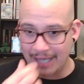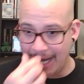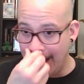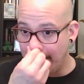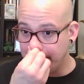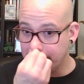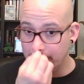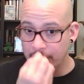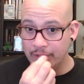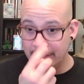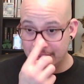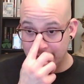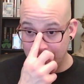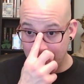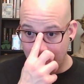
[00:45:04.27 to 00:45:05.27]
I absolutely
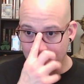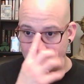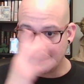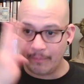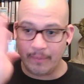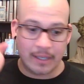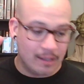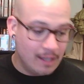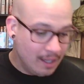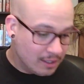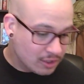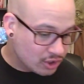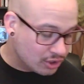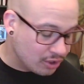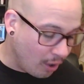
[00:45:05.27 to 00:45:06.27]
see that. Somebody
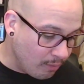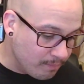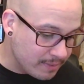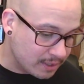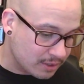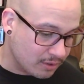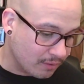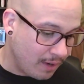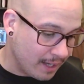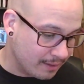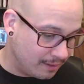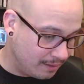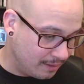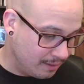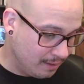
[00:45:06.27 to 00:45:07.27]
so
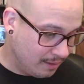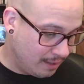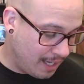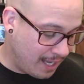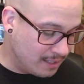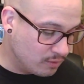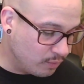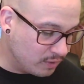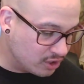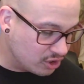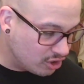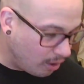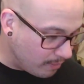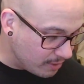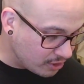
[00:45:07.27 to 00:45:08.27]
misdirected and with
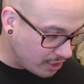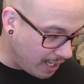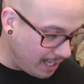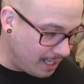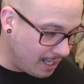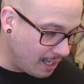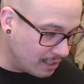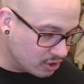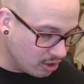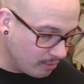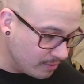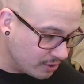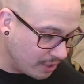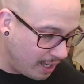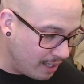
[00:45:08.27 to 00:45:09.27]
so much hate and so
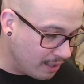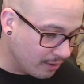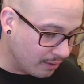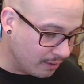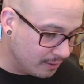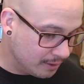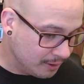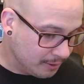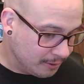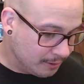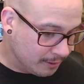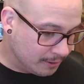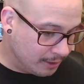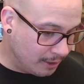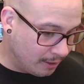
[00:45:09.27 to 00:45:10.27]
much anger,
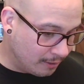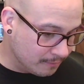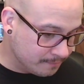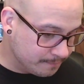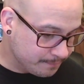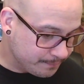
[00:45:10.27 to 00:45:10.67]
you know?